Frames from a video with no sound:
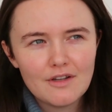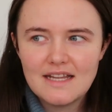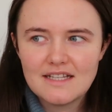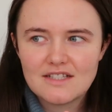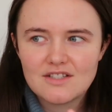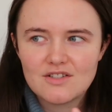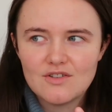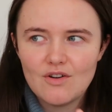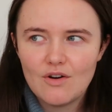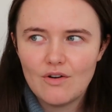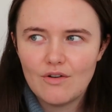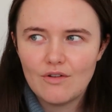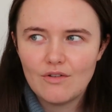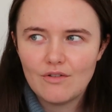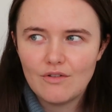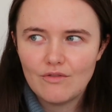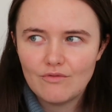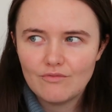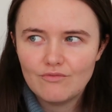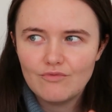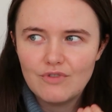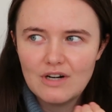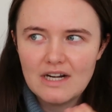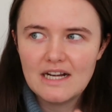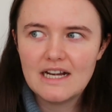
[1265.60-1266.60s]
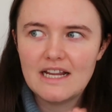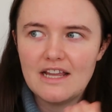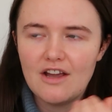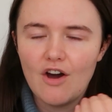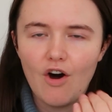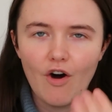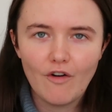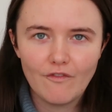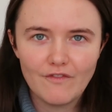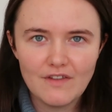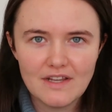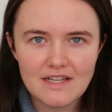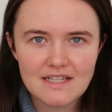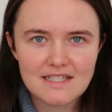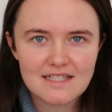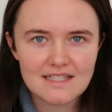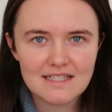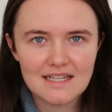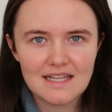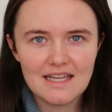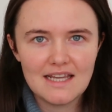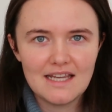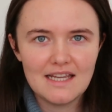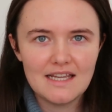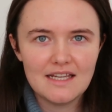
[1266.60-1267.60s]
it's not really
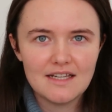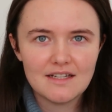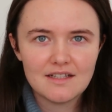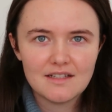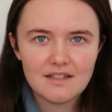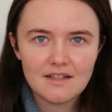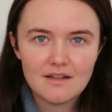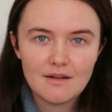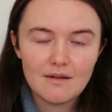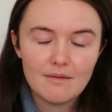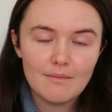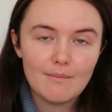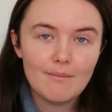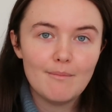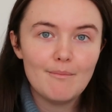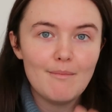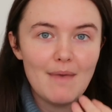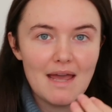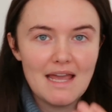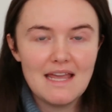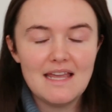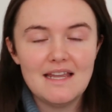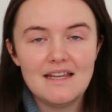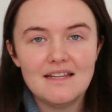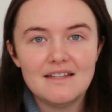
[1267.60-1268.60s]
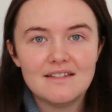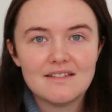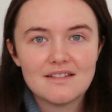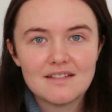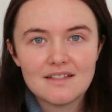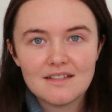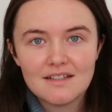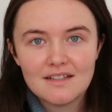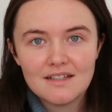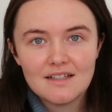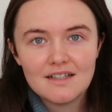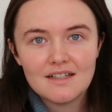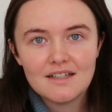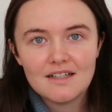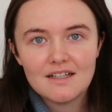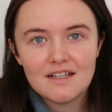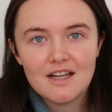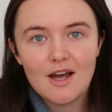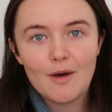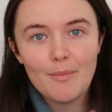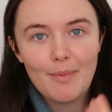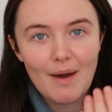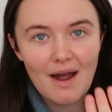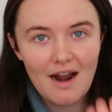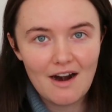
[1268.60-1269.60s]
obviously made
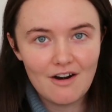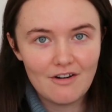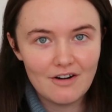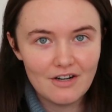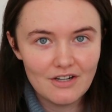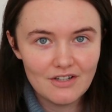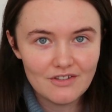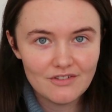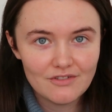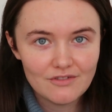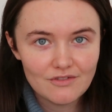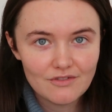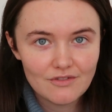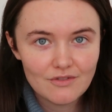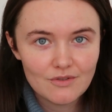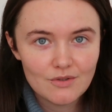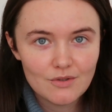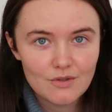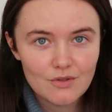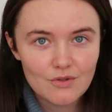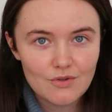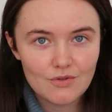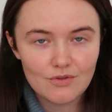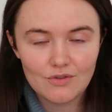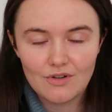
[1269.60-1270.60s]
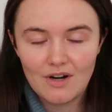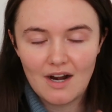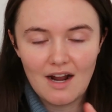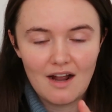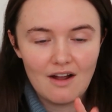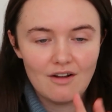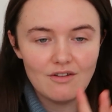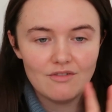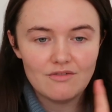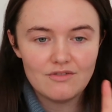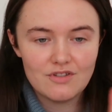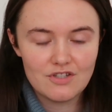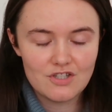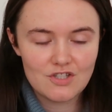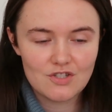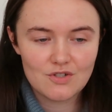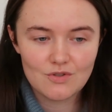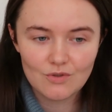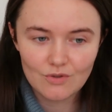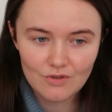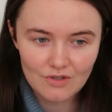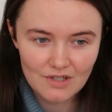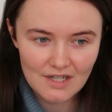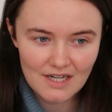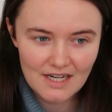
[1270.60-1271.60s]
apparent throughout the
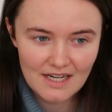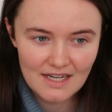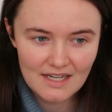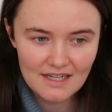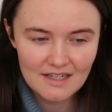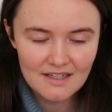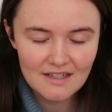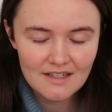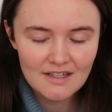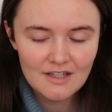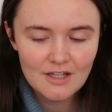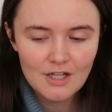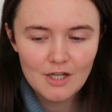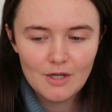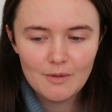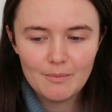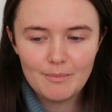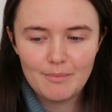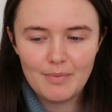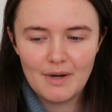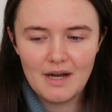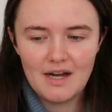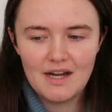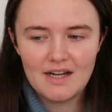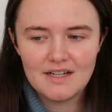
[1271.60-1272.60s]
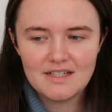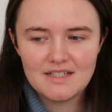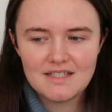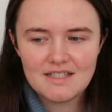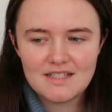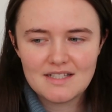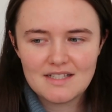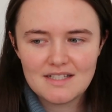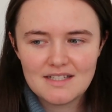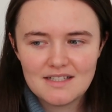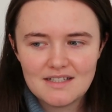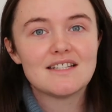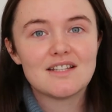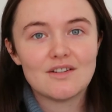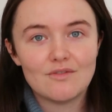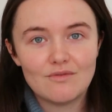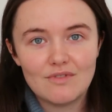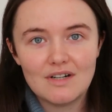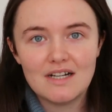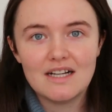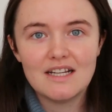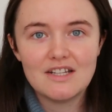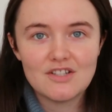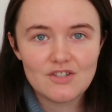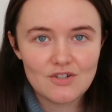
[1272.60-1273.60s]
story, but it's a
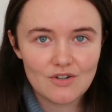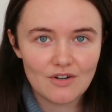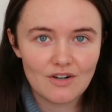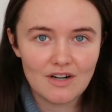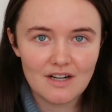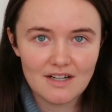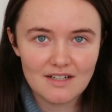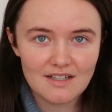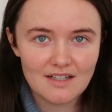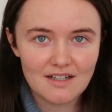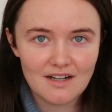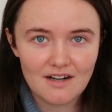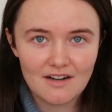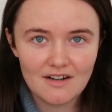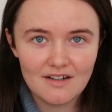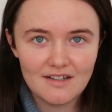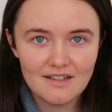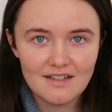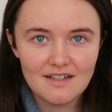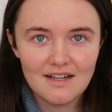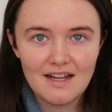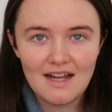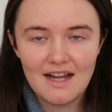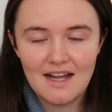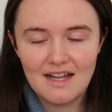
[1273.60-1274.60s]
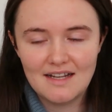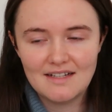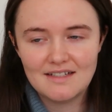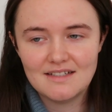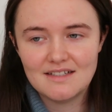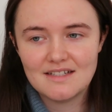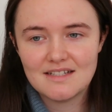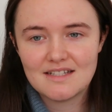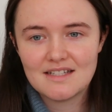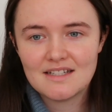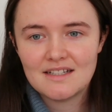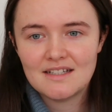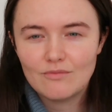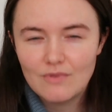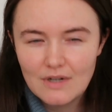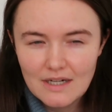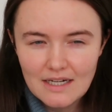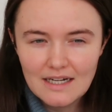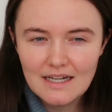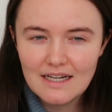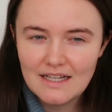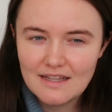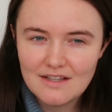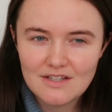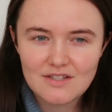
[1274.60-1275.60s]
really strong undercurrent, and
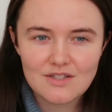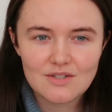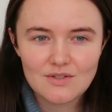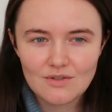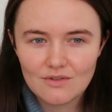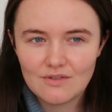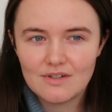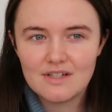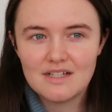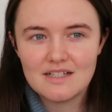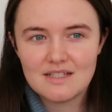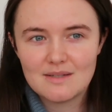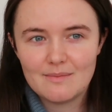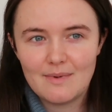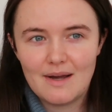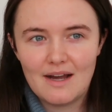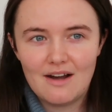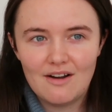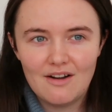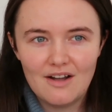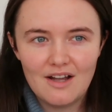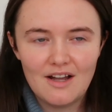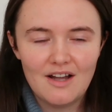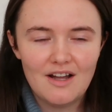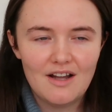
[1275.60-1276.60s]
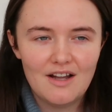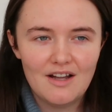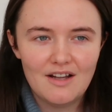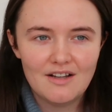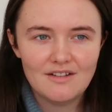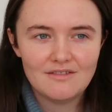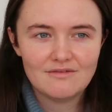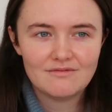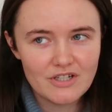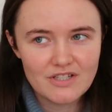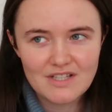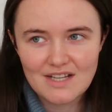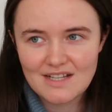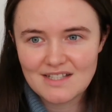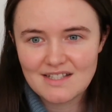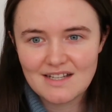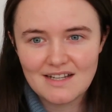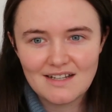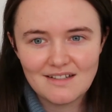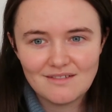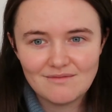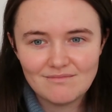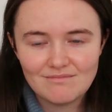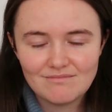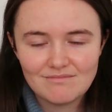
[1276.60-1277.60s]
really the story is about her
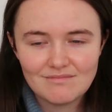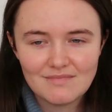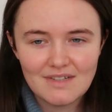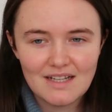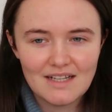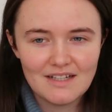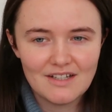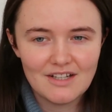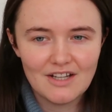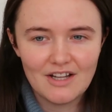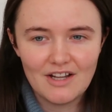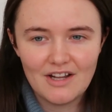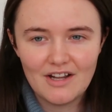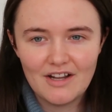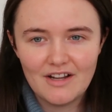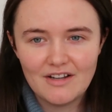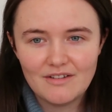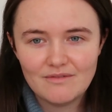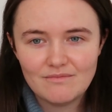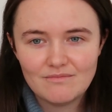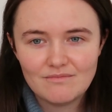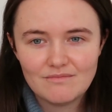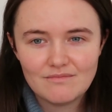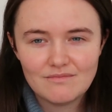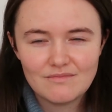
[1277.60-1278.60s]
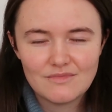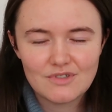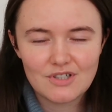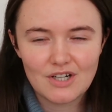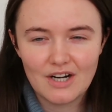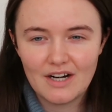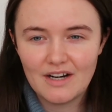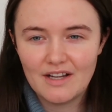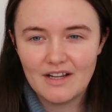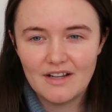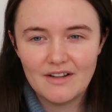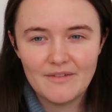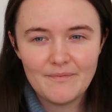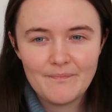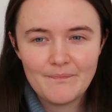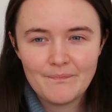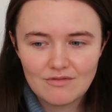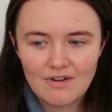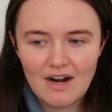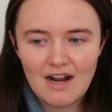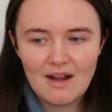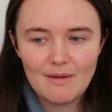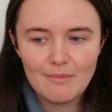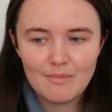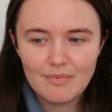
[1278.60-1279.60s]
processing and her trying to
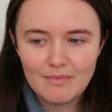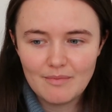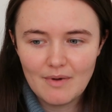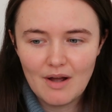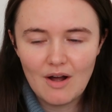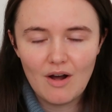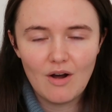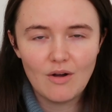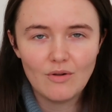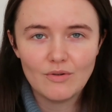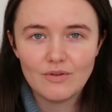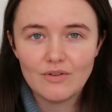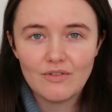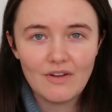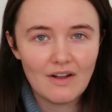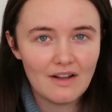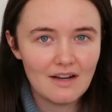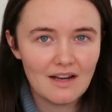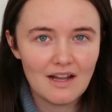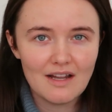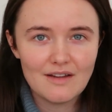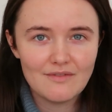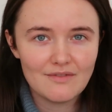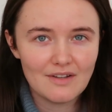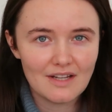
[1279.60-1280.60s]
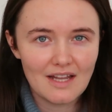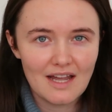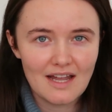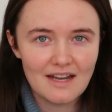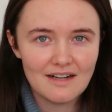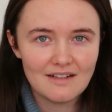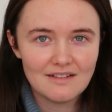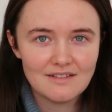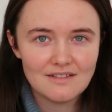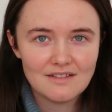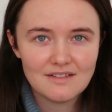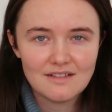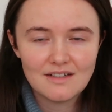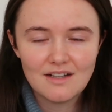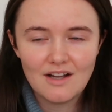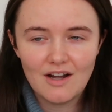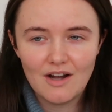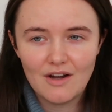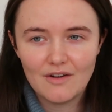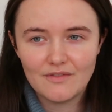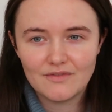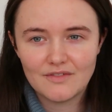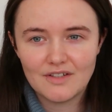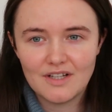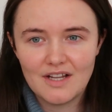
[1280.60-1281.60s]
grab a hold of her life again
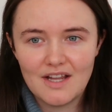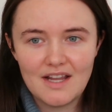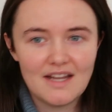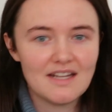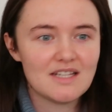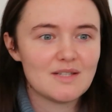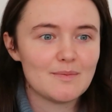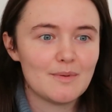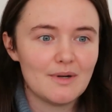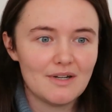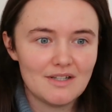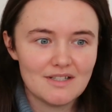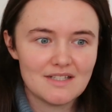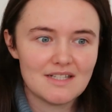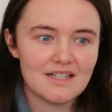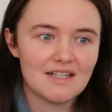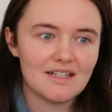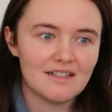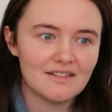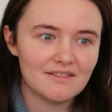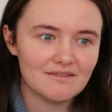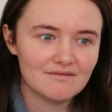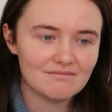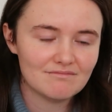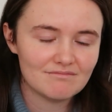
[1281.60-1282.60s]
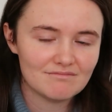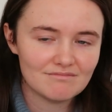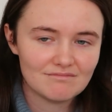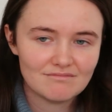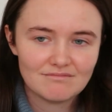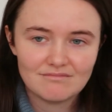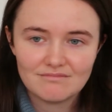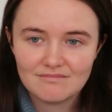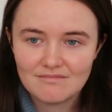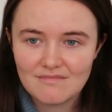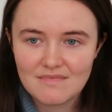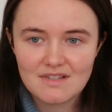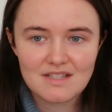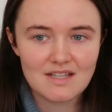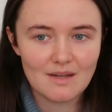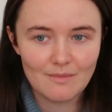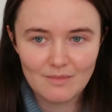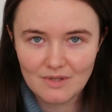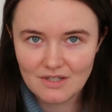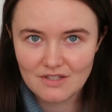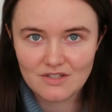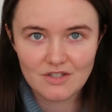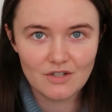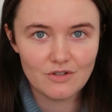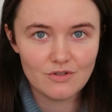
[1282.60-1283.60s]
after experiencing
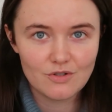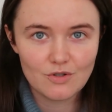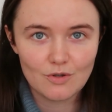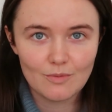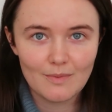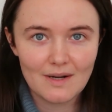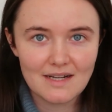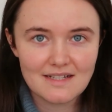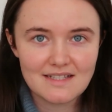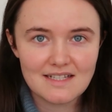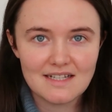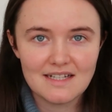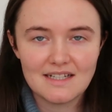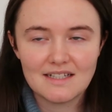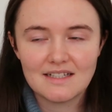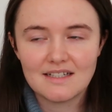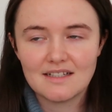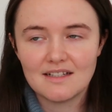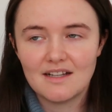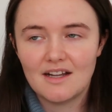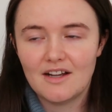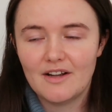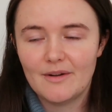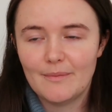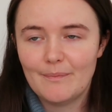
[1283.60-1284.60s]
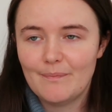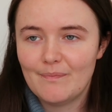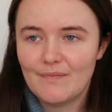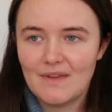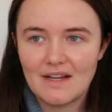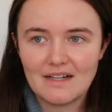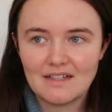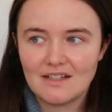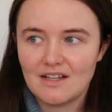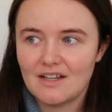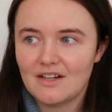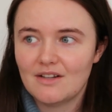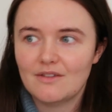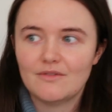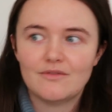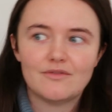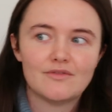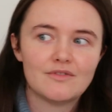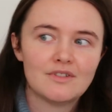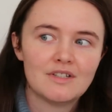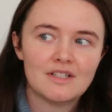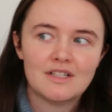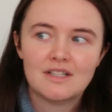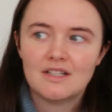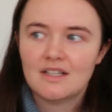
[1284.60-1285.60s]
something so traumatic and kind of
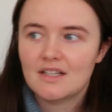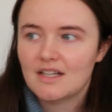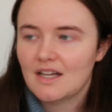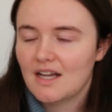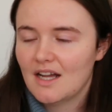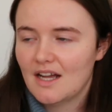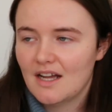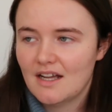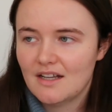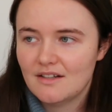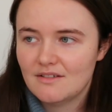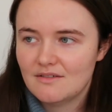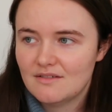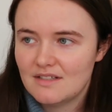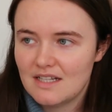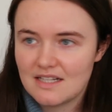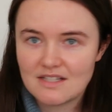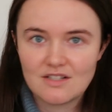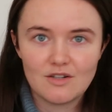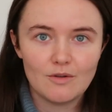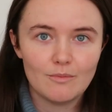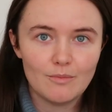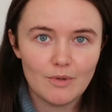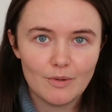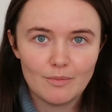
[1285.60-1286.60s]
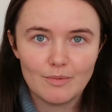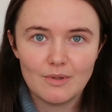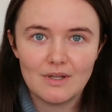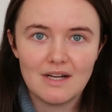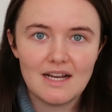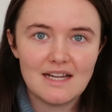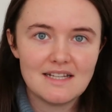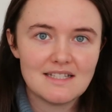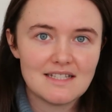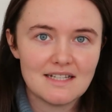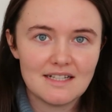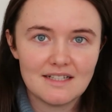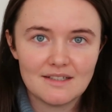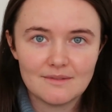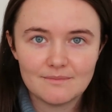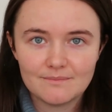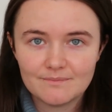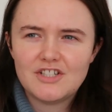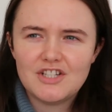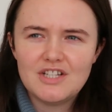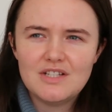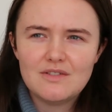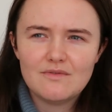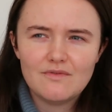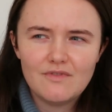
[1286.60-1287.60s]
discombobulating.
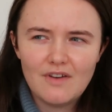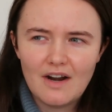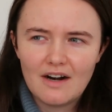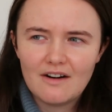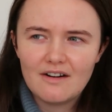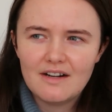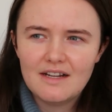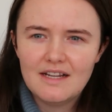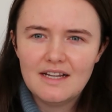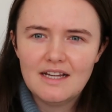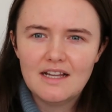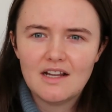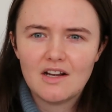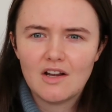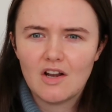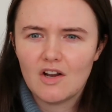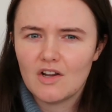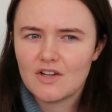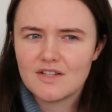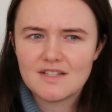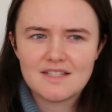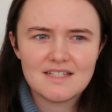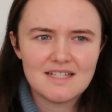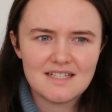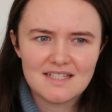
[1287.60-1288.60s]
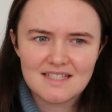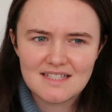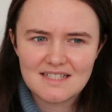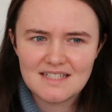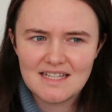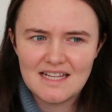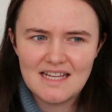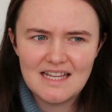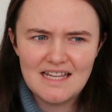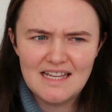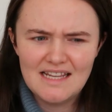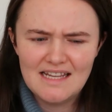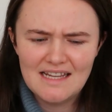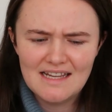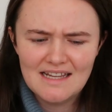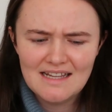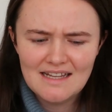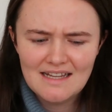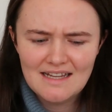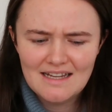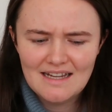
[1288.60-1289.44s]
She's very lost at sea